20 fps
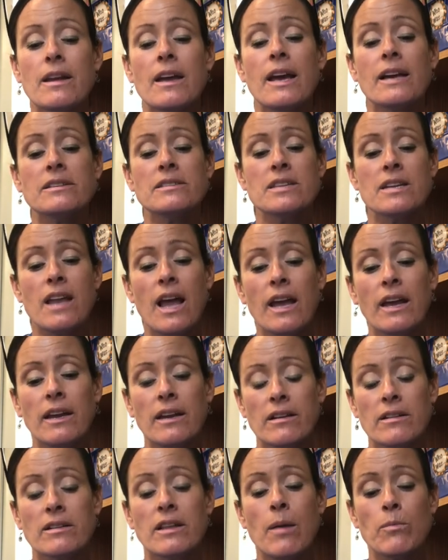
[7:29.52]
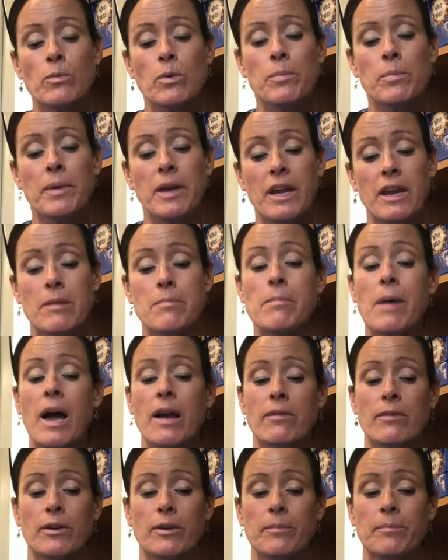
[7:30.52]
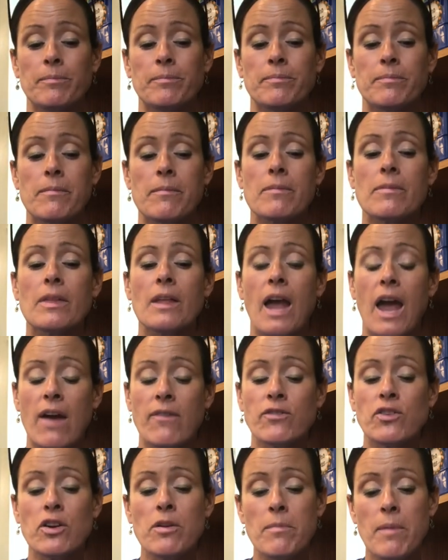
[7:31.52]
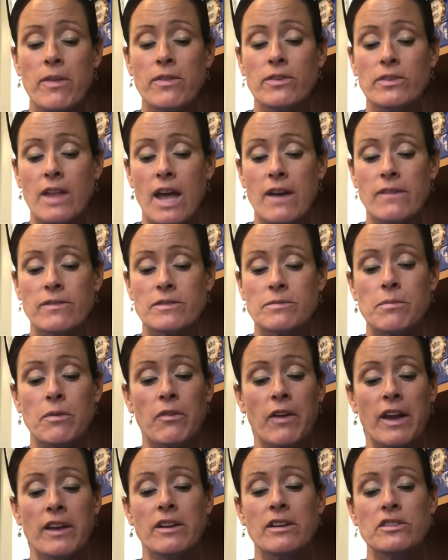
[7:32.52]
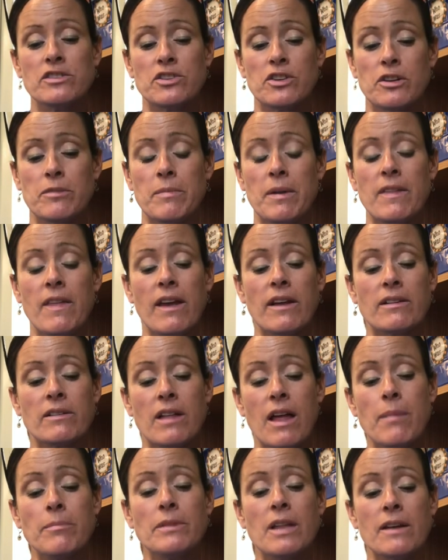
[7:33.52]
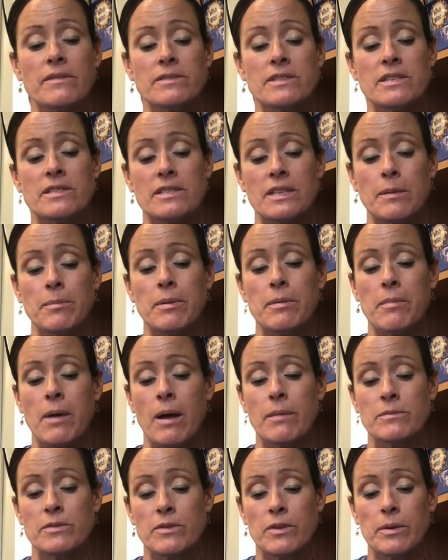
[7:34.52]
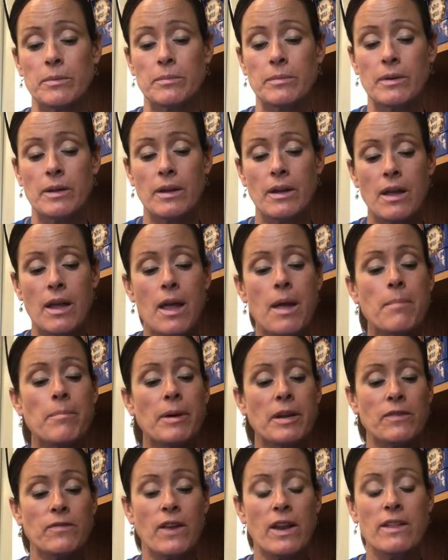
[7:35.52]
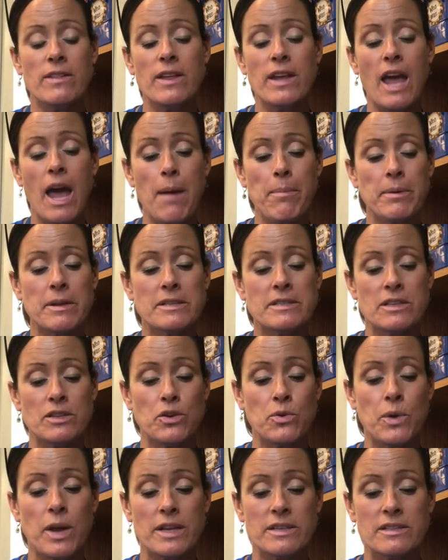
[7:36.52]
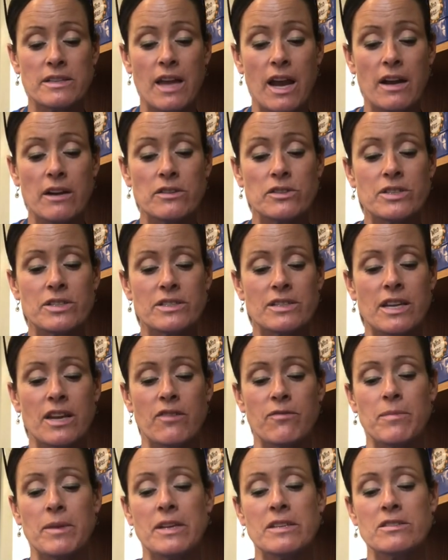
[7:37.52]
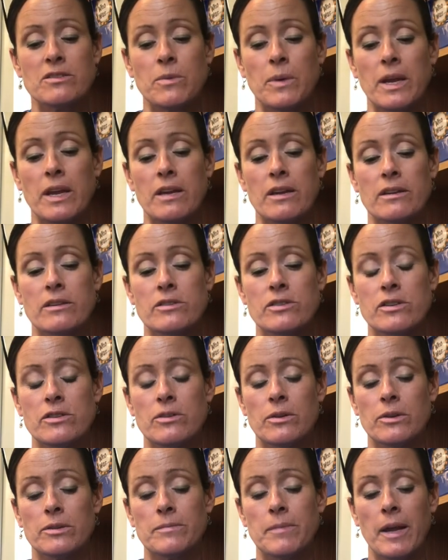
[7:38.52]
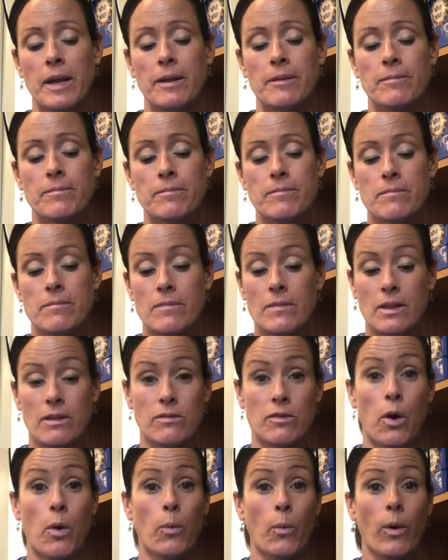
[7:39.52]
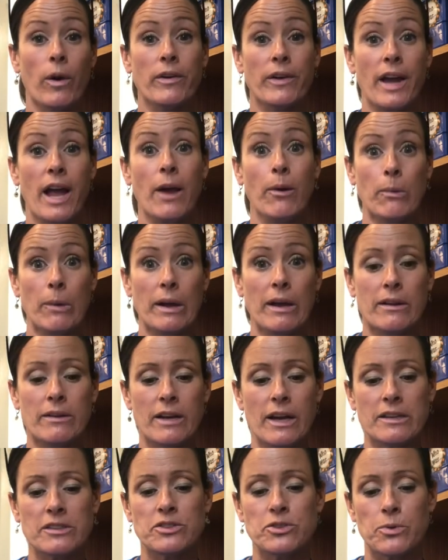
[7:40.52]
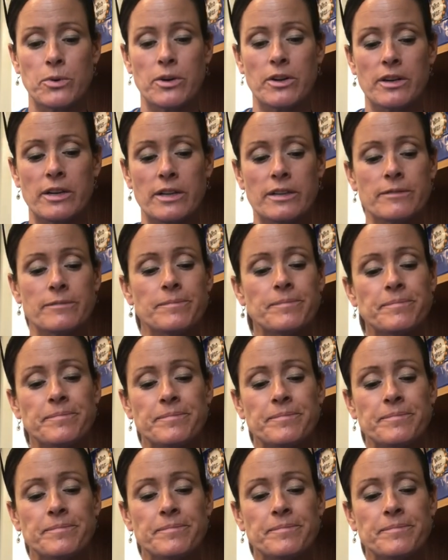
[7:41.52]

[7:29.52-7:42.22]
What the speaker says: And tonight, Clem will be in my room. After her mother left, Miranda assured me that Clem loves to sleep in Mom's room. But if anything happens and you get scared, just give me a squeak, she told me. Don't worry, I will, I assured her.